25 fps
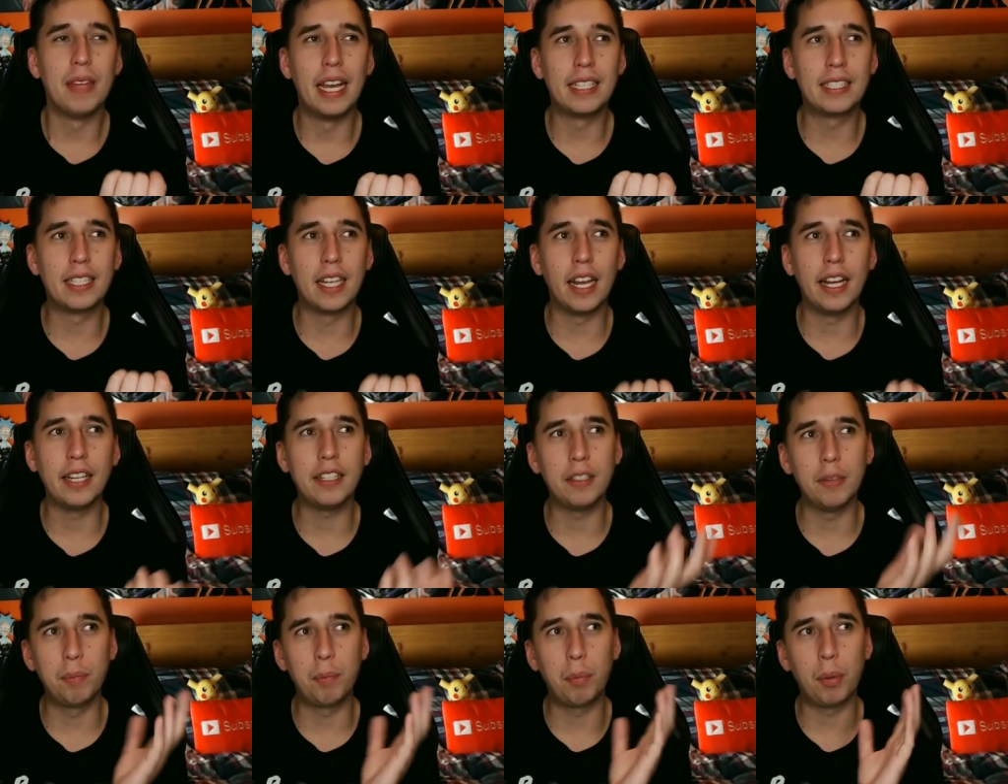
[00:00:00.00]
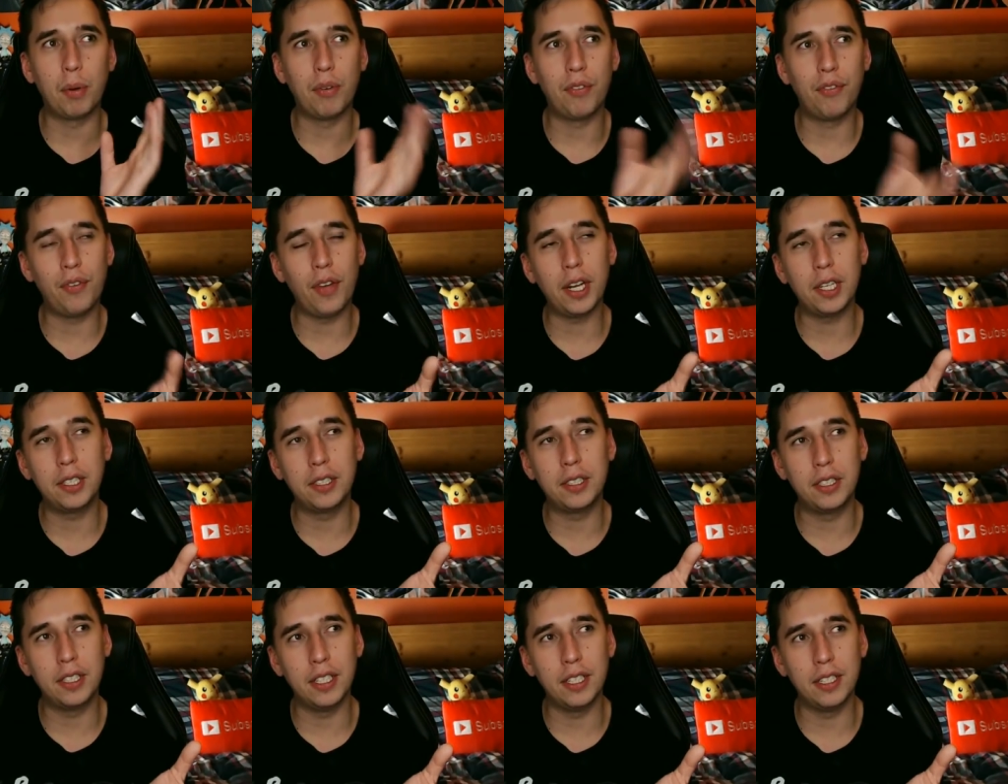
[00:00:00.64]
it's like the
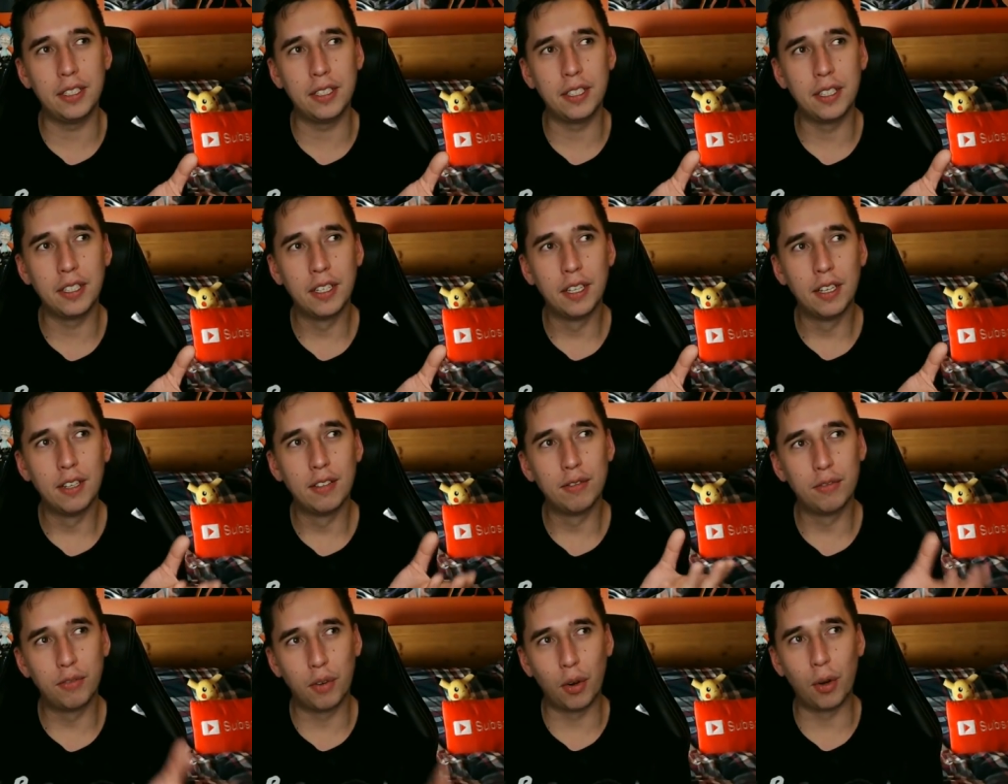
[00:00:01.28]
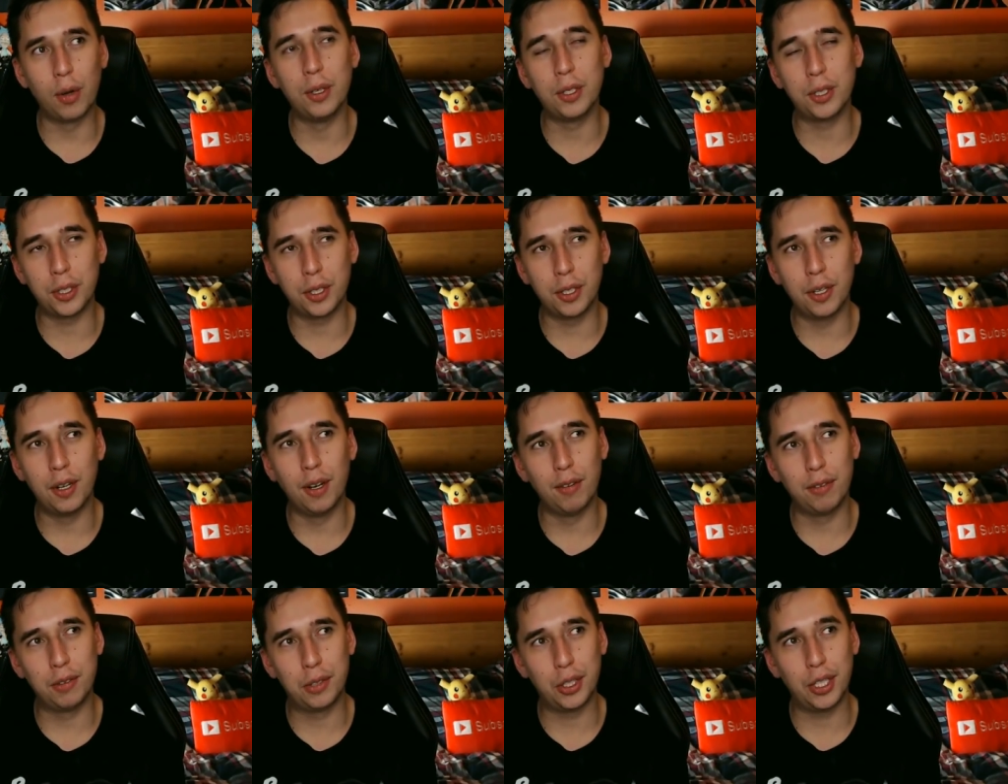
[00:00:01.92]
perfected
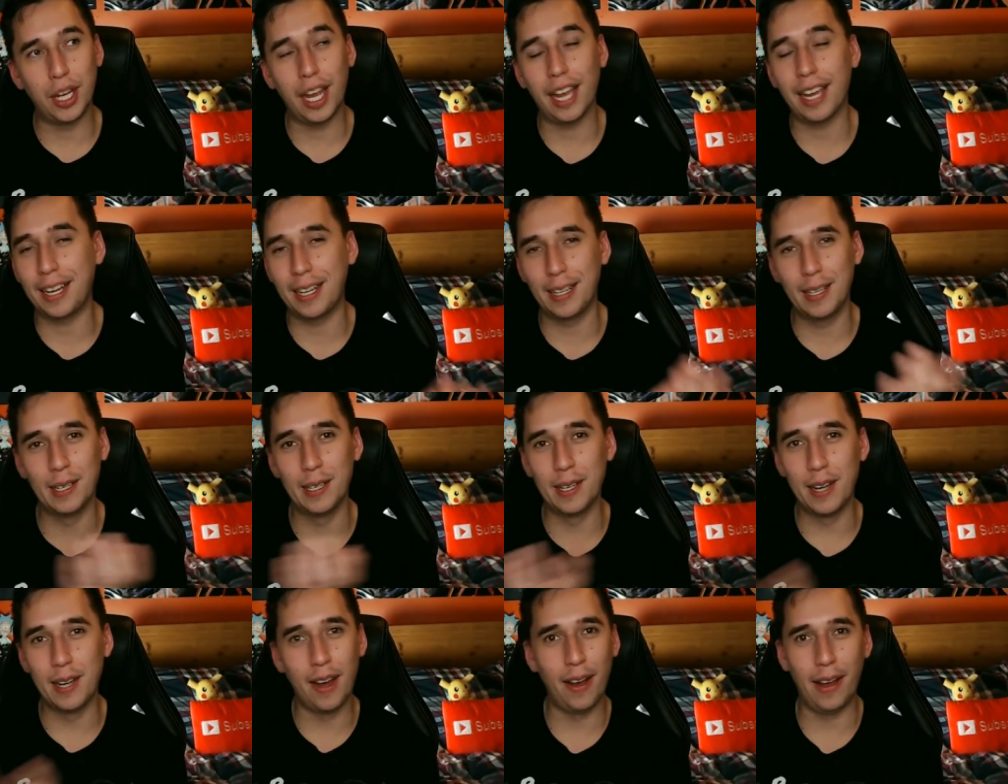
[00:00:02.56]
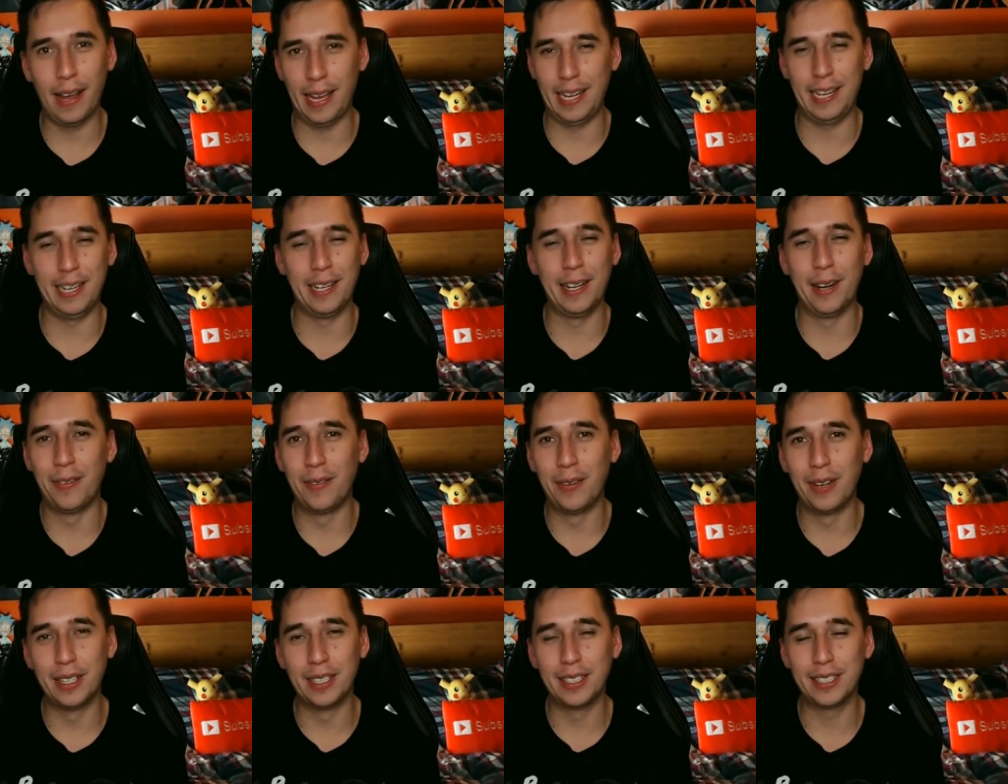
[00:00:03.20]
version of Jekyll and Hyde,
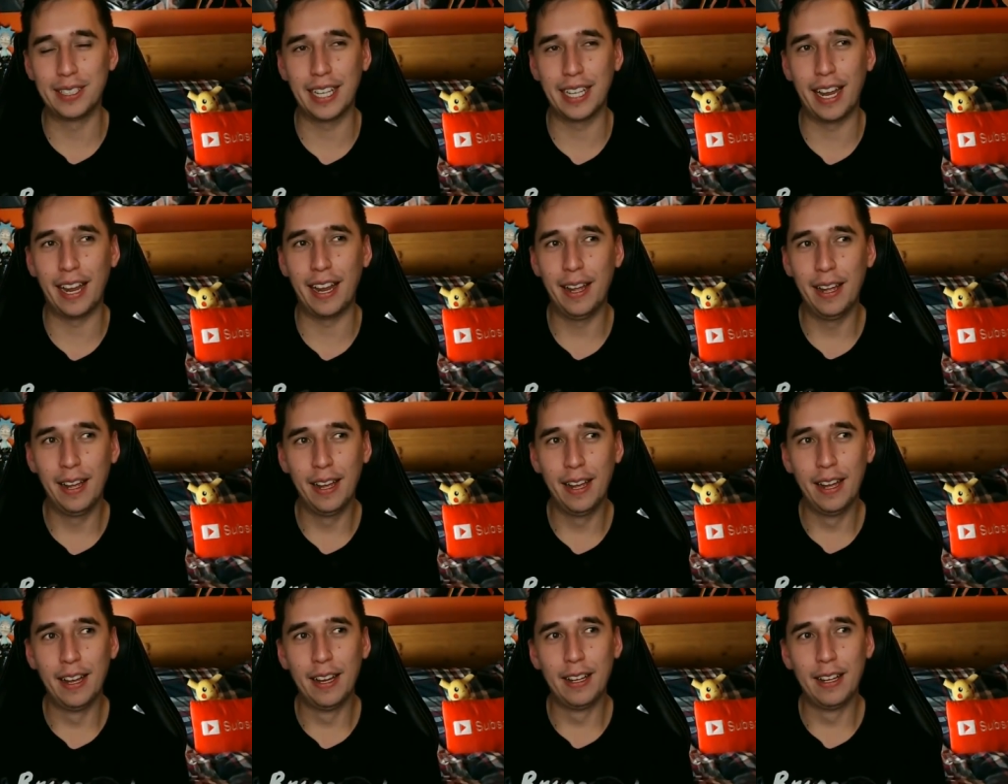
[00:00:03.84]
I want to say.